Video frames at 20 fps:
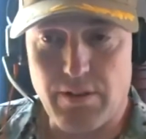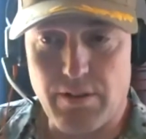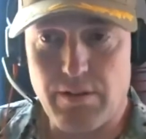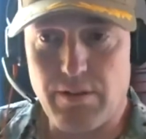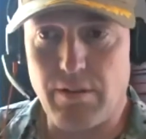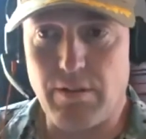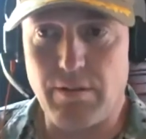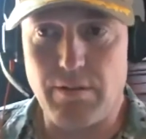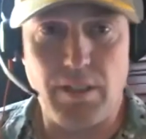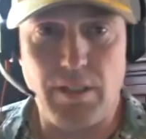
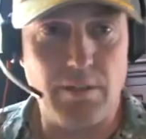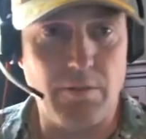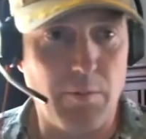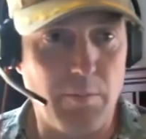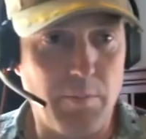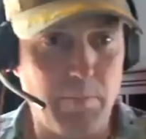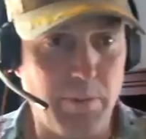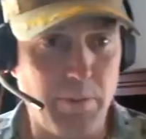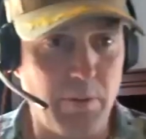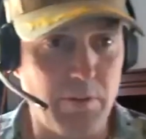So Tina
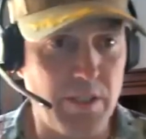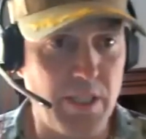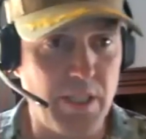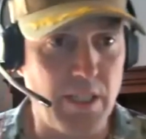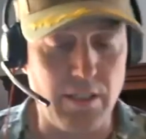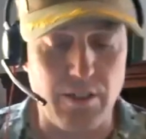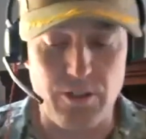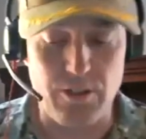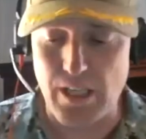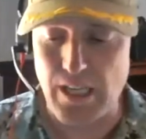will post that in
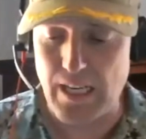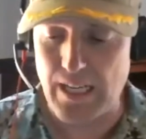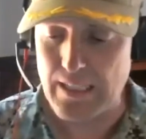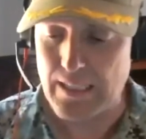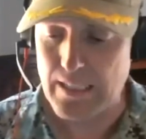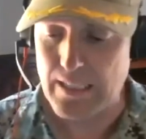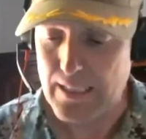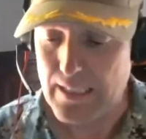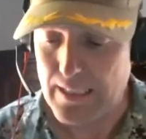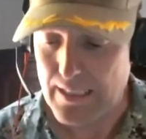the chat
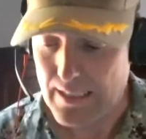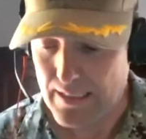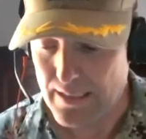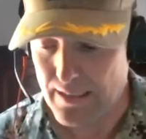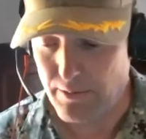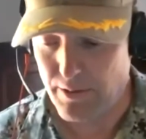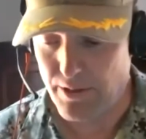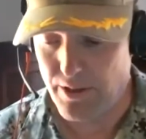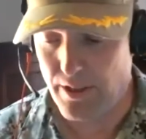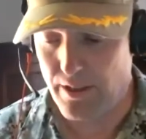
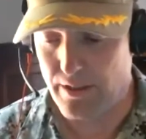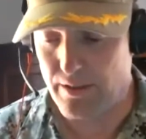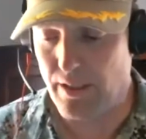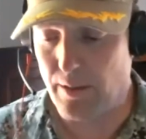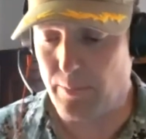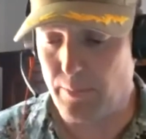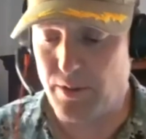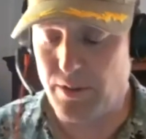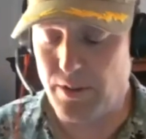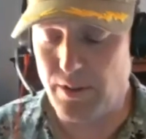when she has an
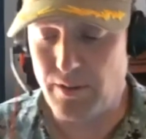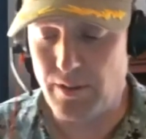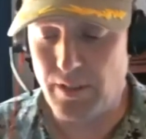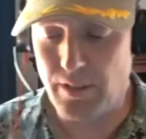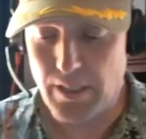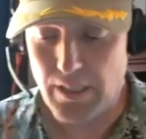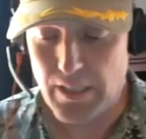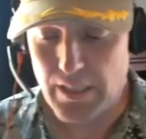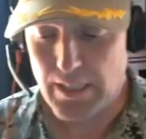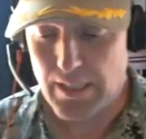opportunity.